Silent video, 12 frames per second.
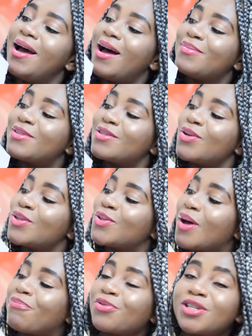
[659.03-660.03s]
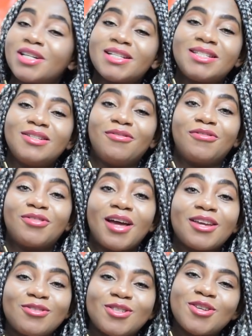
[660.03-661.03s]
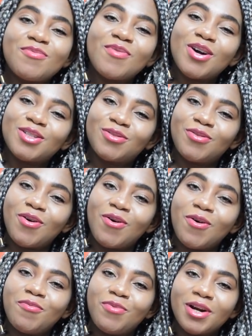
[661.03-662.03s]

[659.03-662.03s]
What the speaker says: I'm so appreciative. Thank you so much for